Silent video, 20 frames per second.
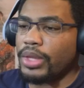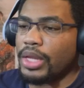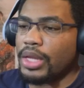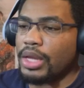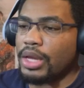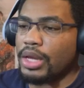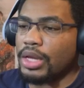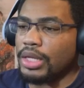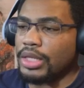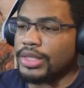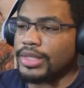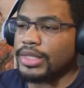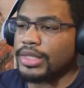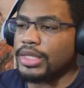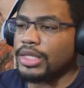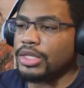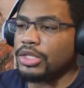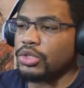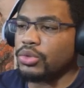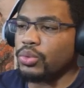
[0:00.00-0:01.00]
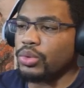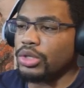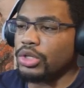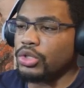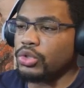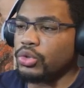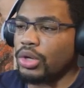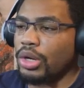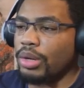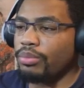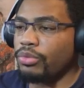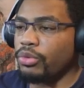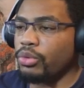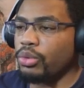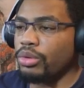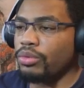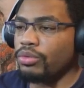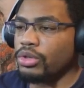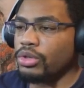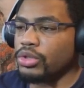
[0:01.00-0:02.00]
In scenes, you want to drop two
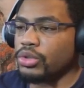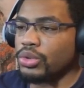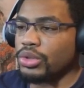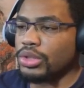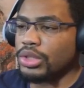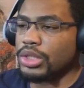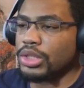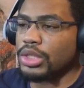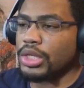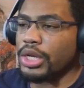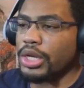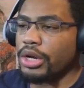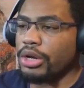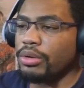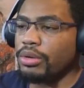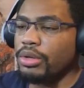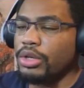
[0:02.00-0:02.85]
of your sources in there.